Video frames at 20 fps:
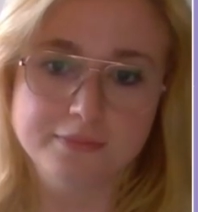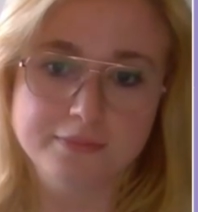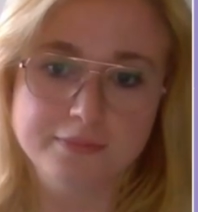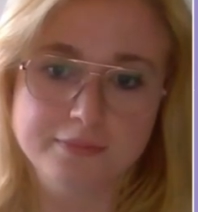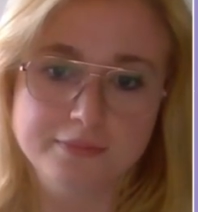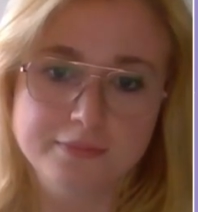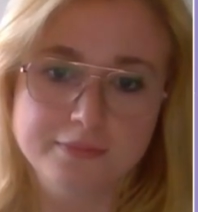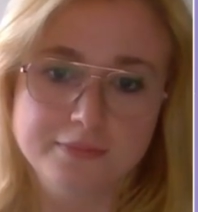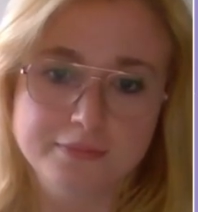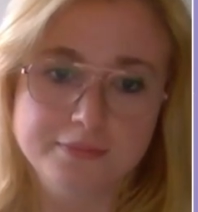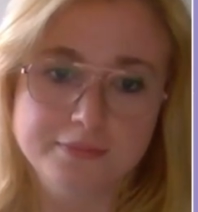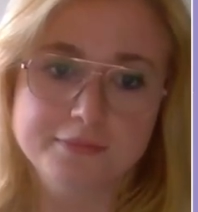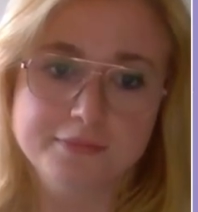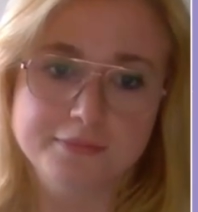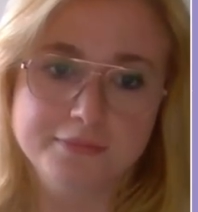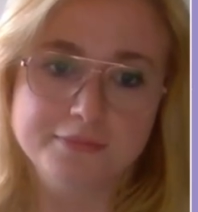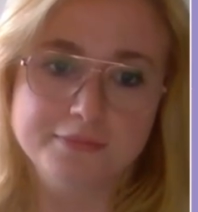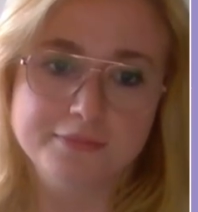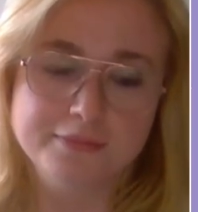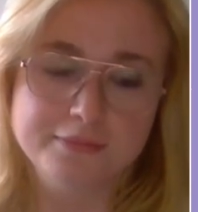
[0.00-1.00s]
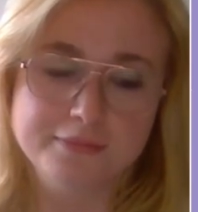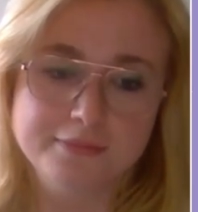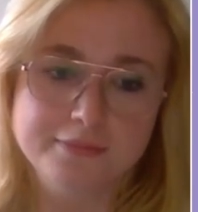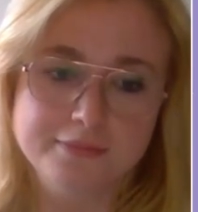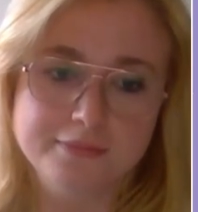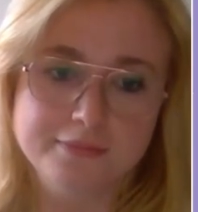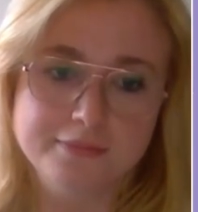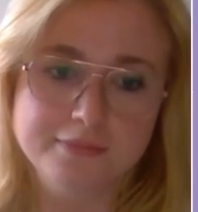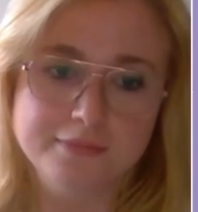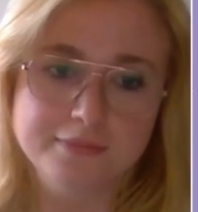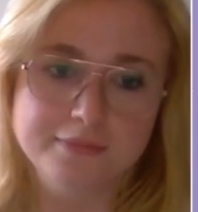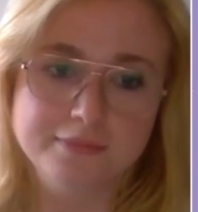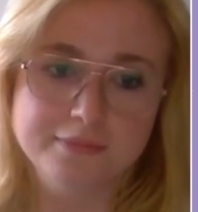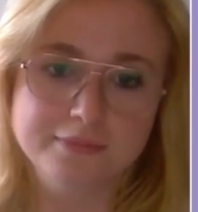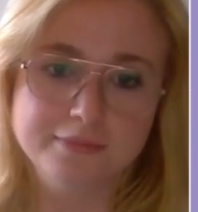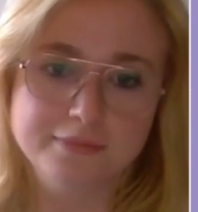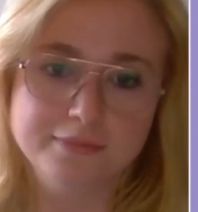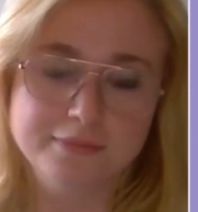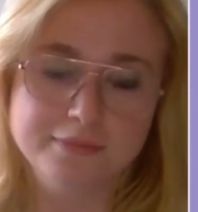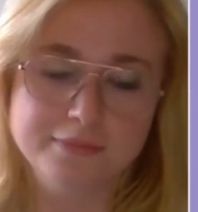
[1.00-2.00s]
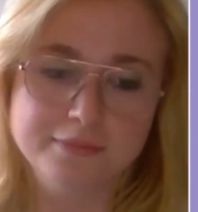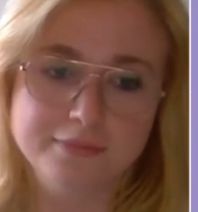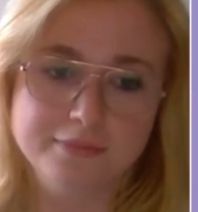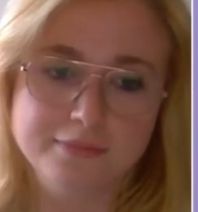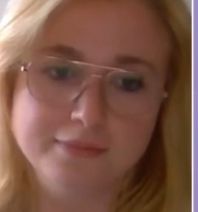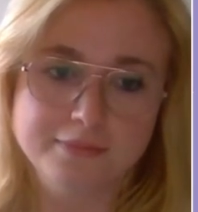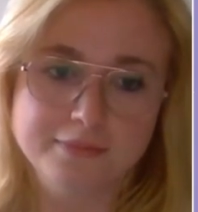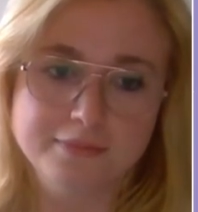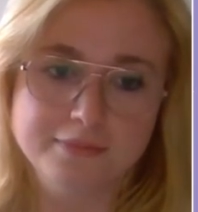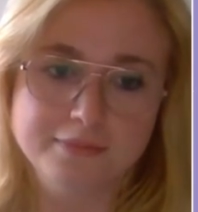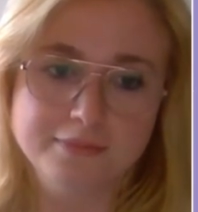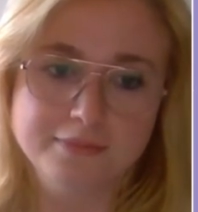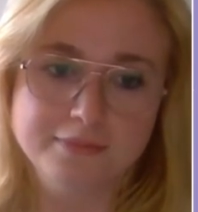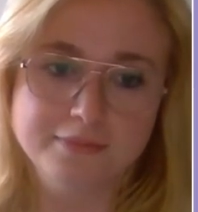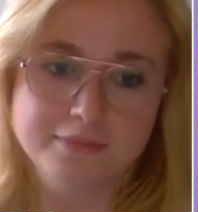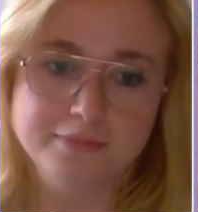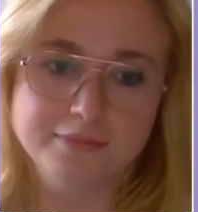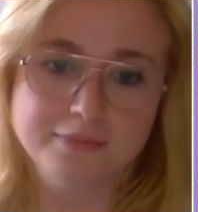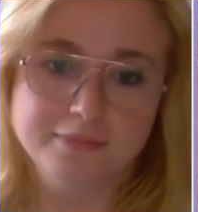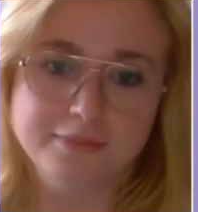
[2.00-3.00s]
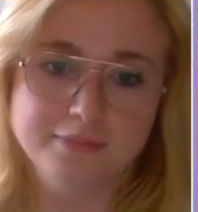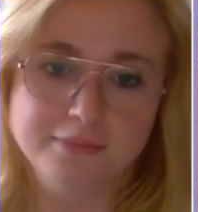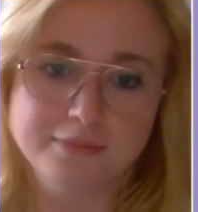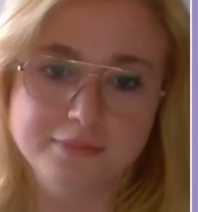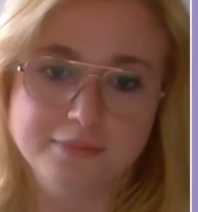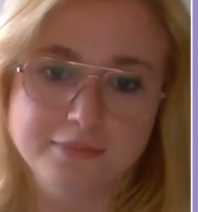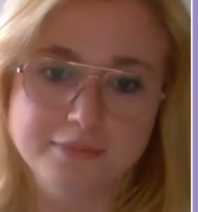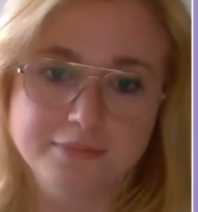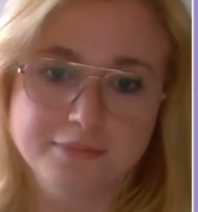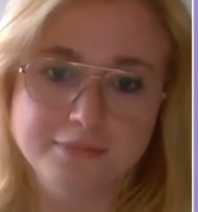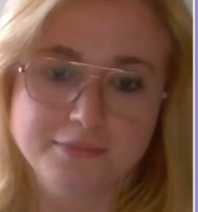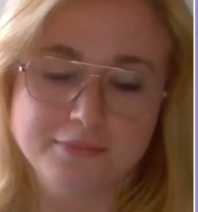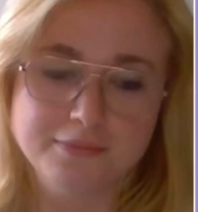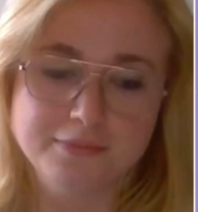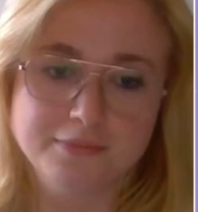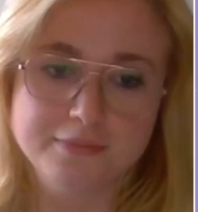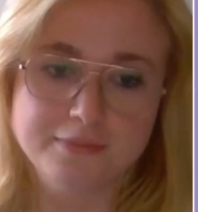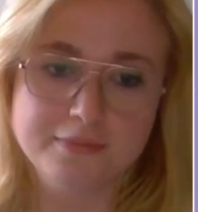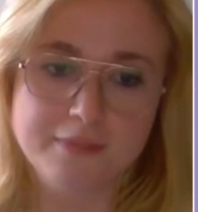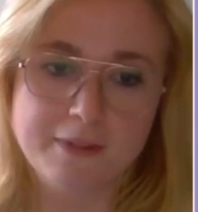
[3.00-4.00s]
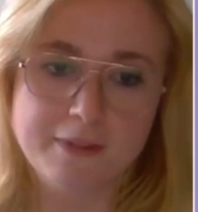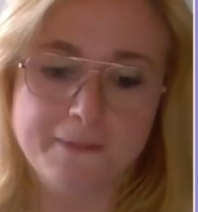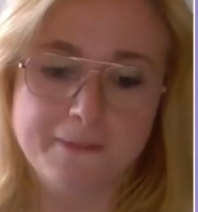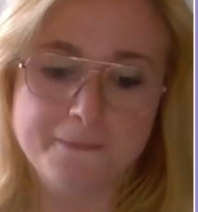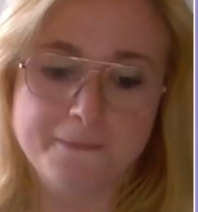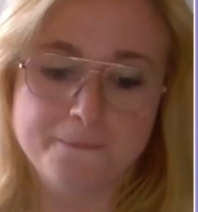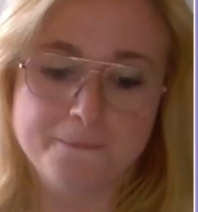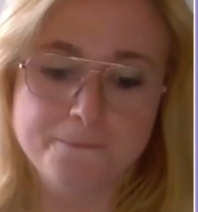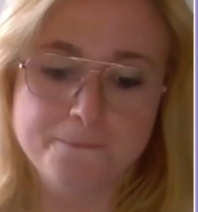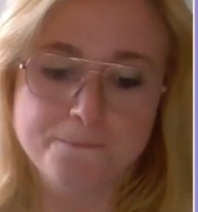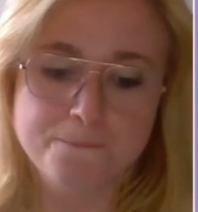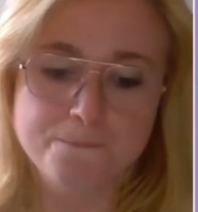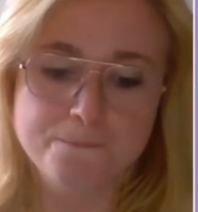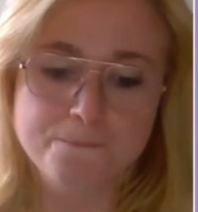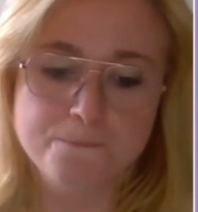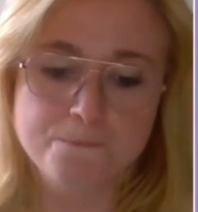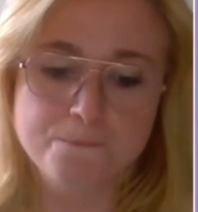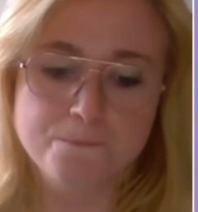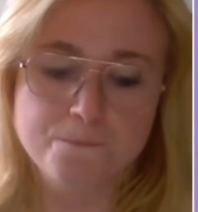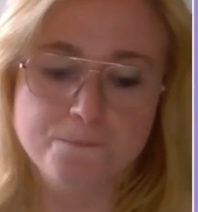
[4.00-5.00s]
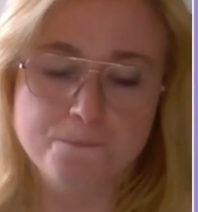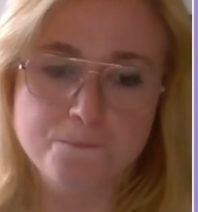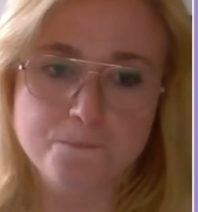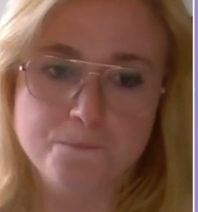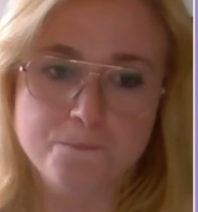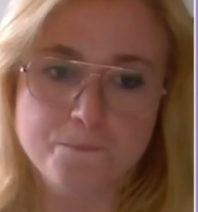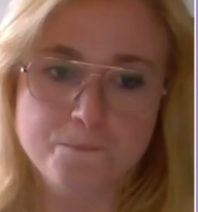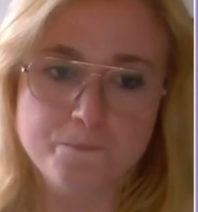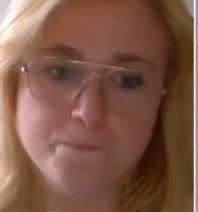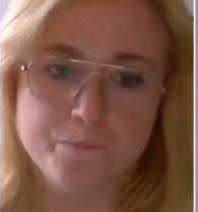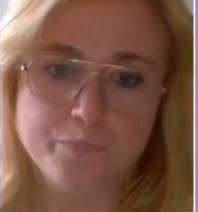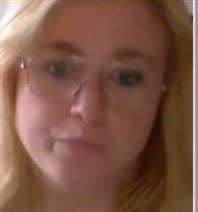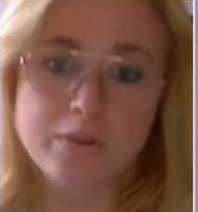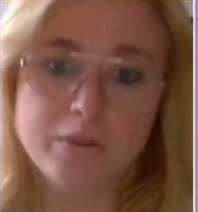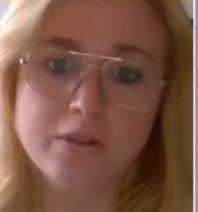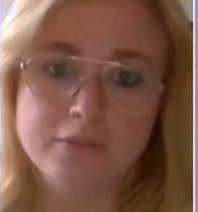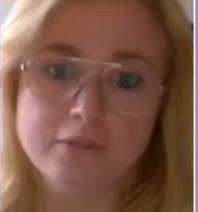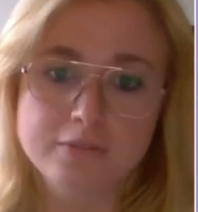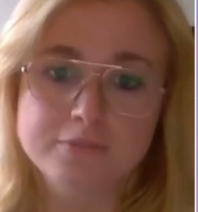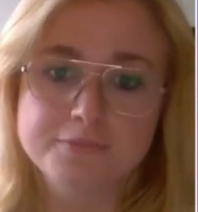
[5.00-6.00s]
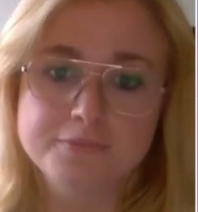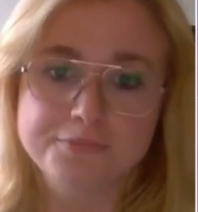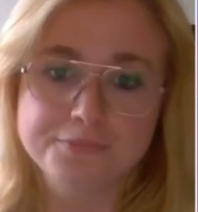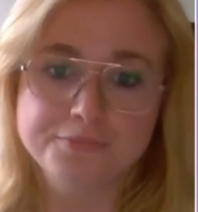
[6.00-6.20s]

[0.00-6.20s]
No words are spoken by the person on screen.